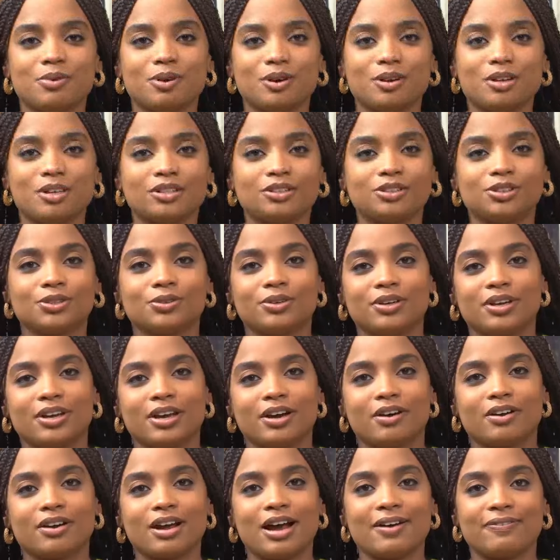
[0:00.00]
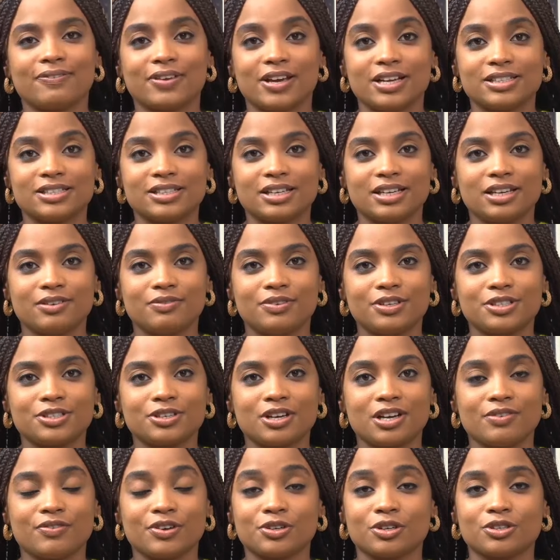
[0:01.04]
Morning Show here on Afia
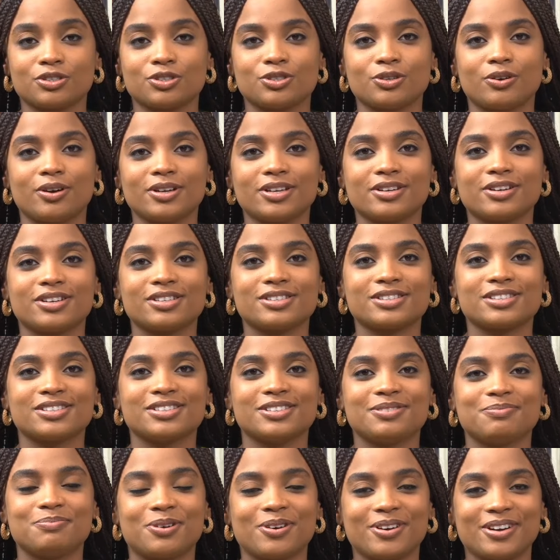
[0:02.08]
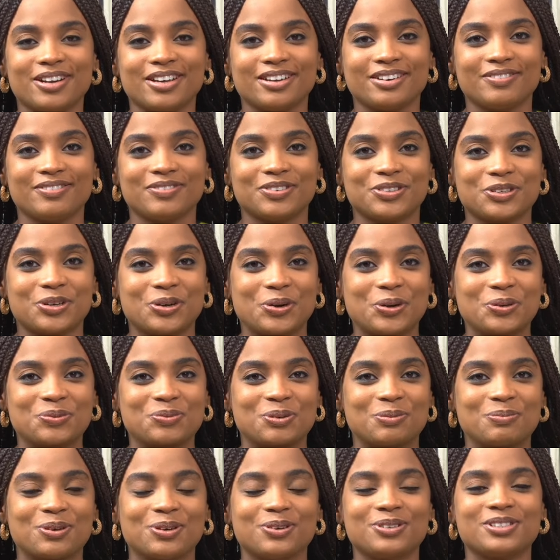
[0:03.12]
Television. If you're just joining us, good morning. If you're joining us
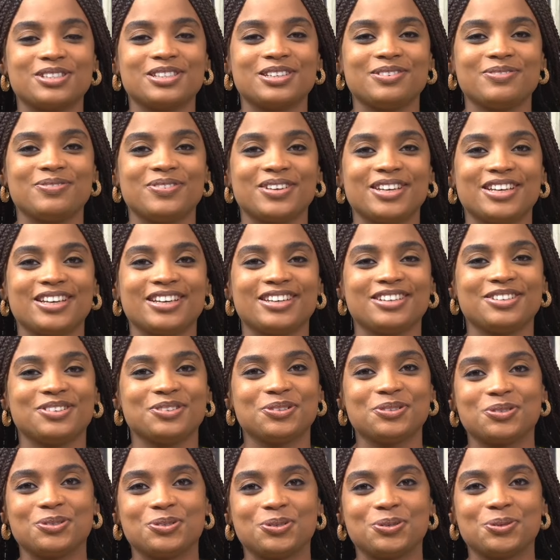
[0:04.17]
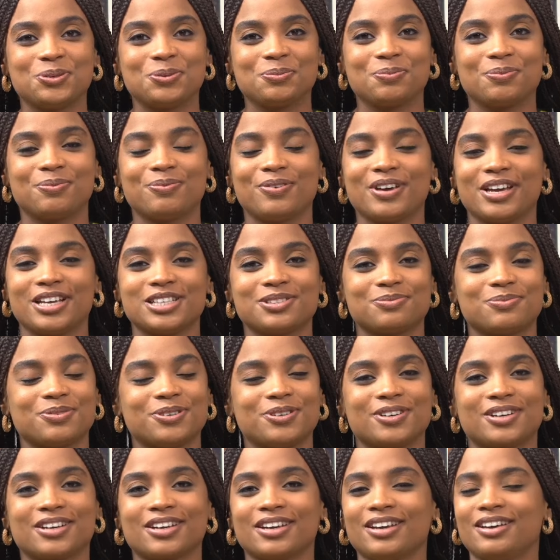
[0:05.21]
from GoTV, YouTube,
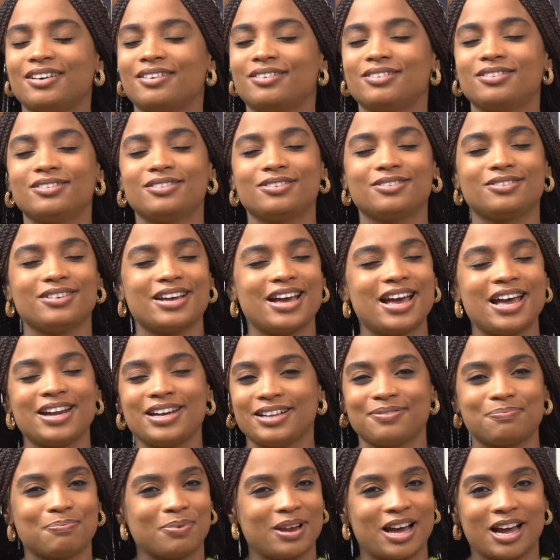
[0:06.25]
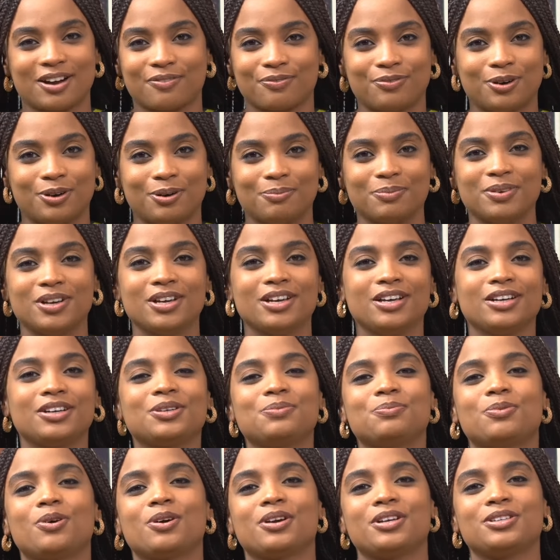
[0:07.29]
Facebook, any platform,
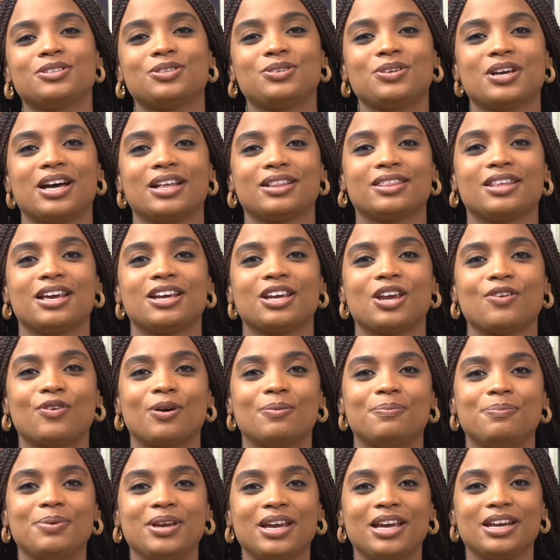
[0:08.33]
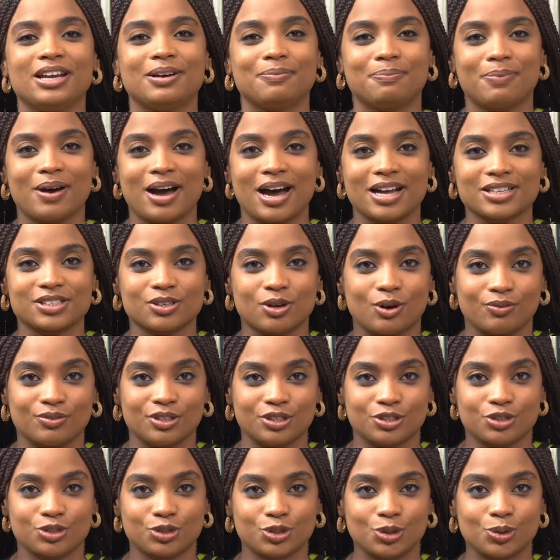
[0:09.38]
good morning to you and thank you for being a part of the
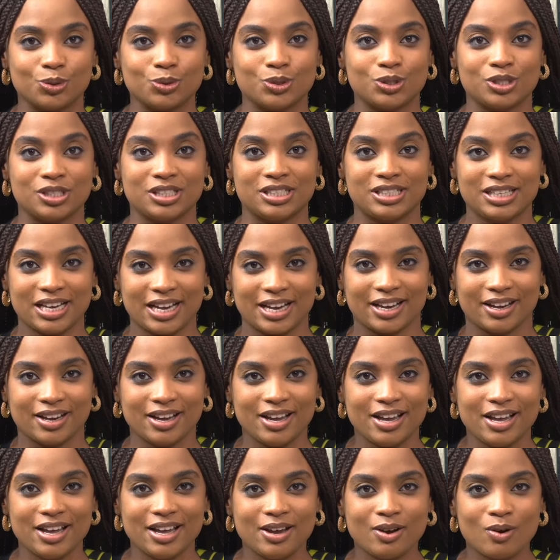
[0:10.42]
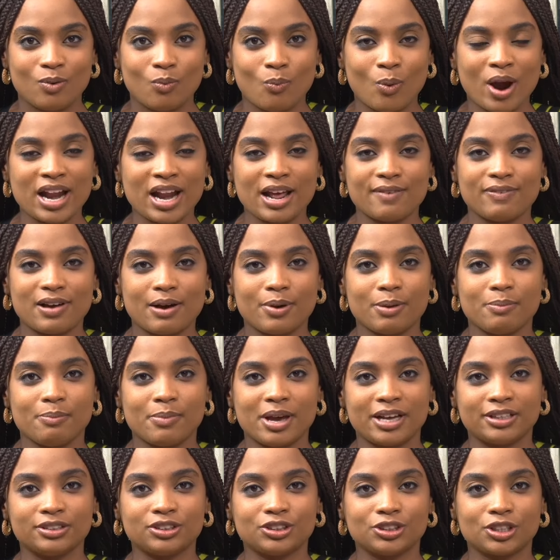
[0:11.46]
show today. Whenever we
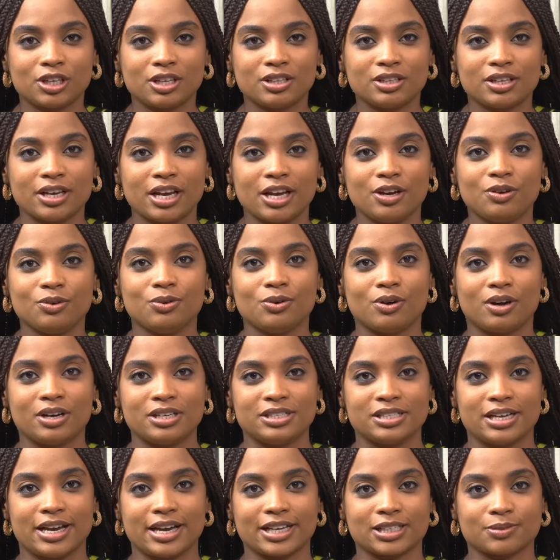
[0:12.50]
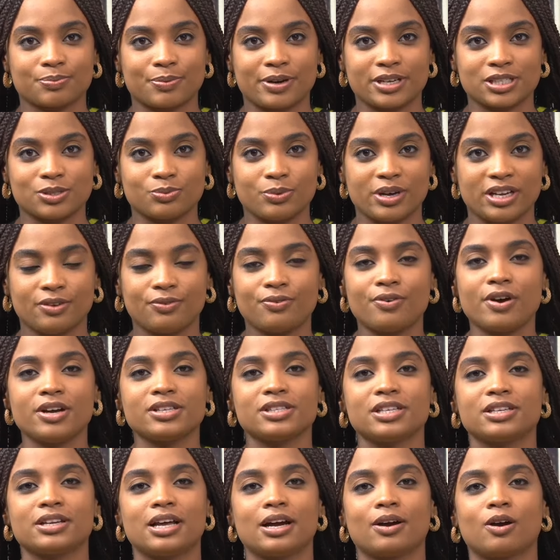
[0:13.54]
mention the Ngwo Expressway, the first
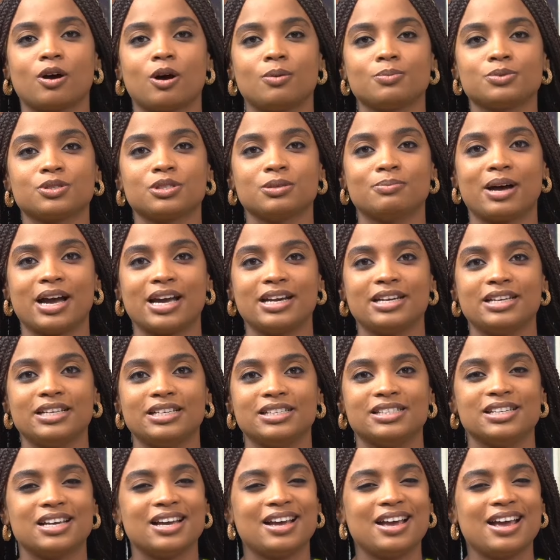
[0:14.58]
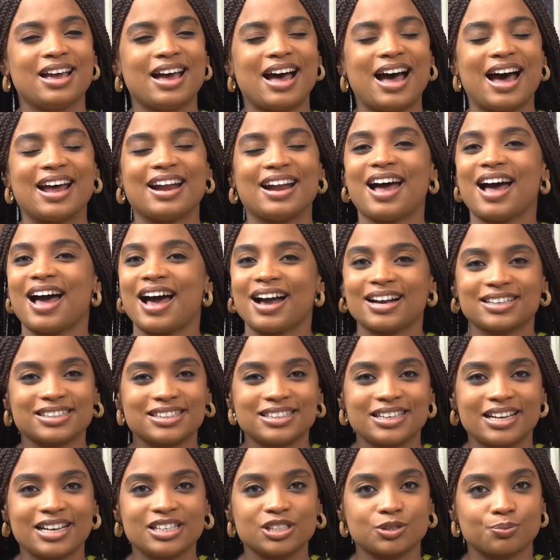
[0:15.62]
thing that comes to mind is an
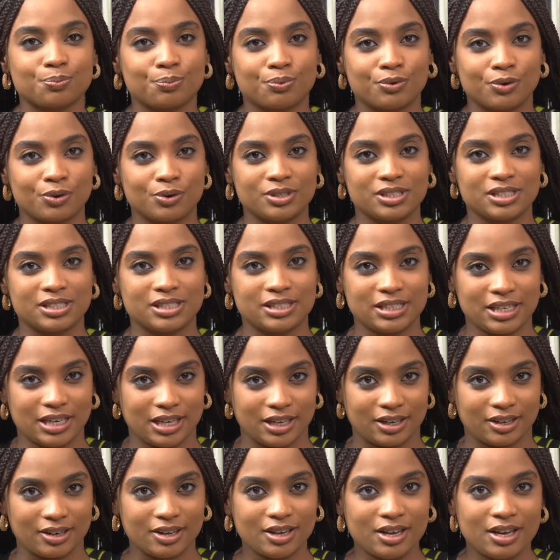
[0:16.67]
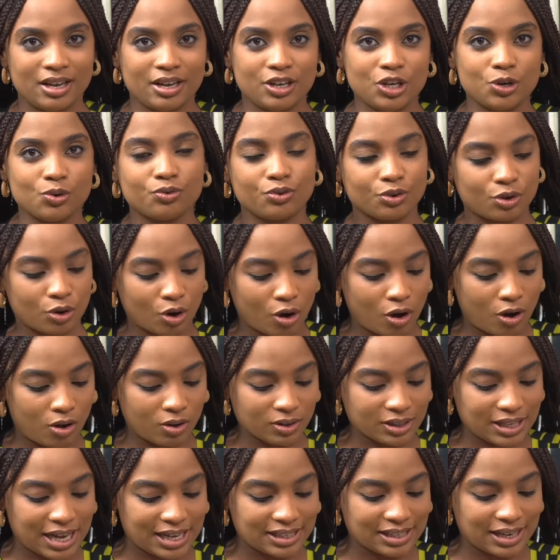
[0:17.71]
accident-prone scene. You would recall
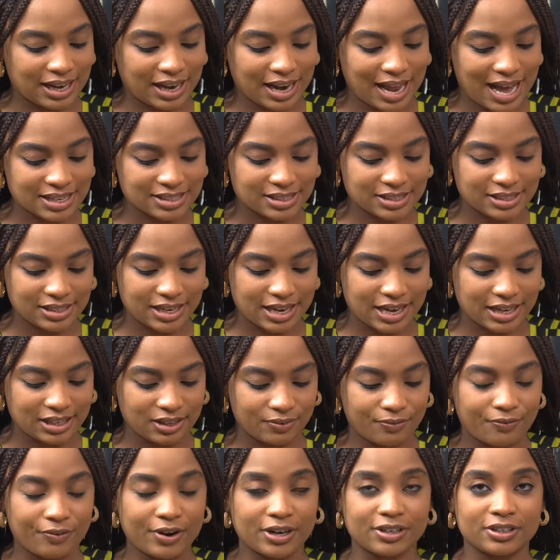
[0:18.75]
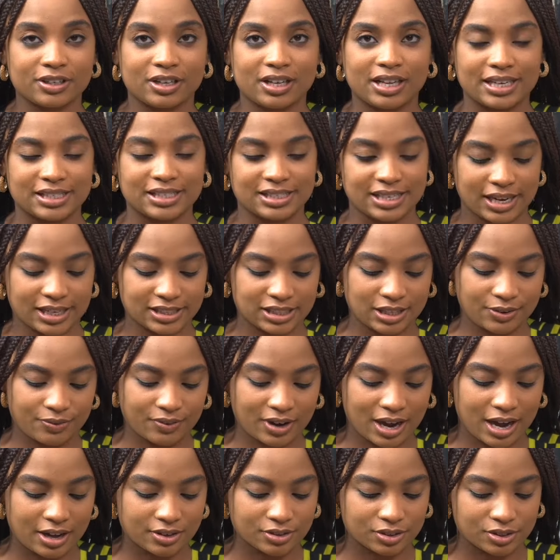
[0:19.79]
that last year, the Federal Executive
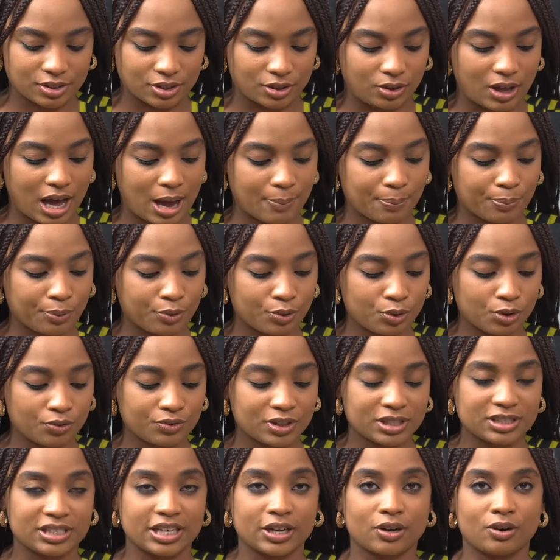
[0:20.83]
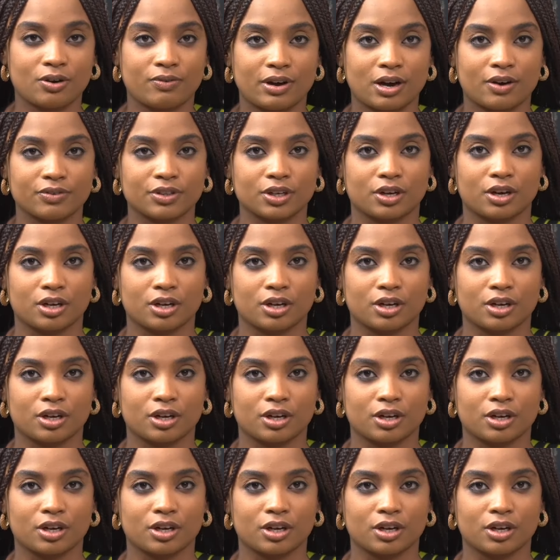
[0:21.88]
Council approved the takeover of the